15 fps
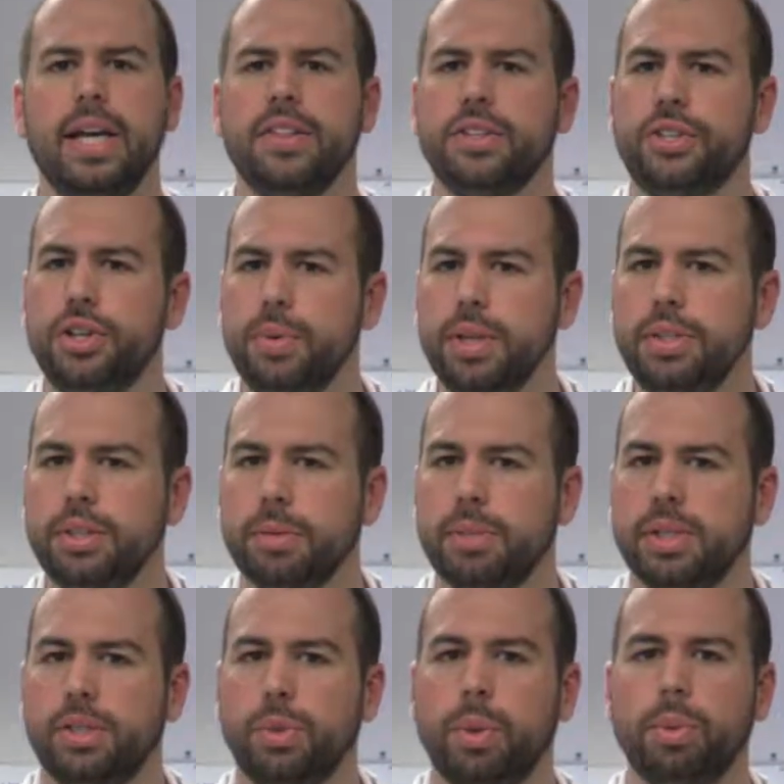The two
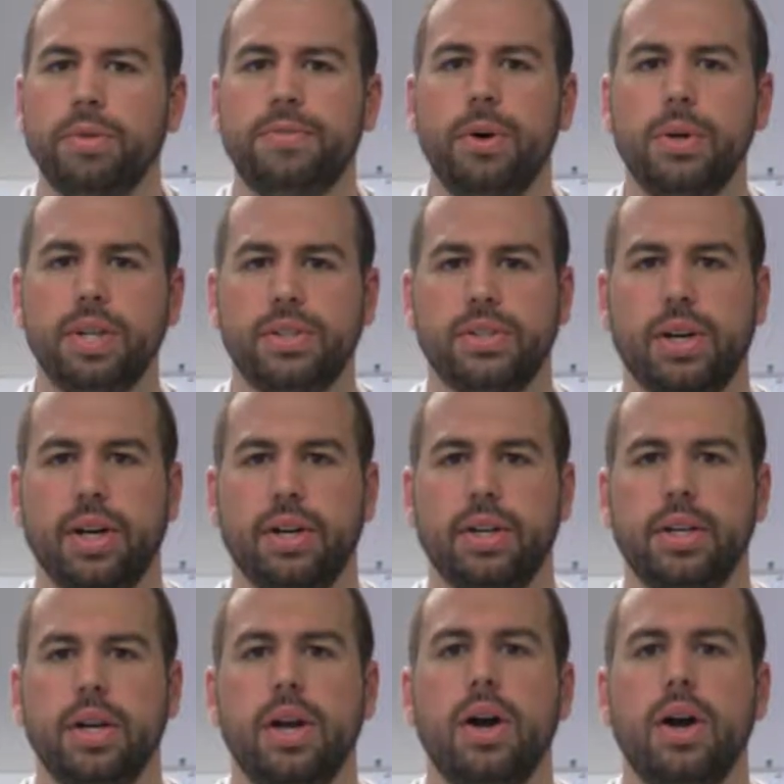instruments we will focus on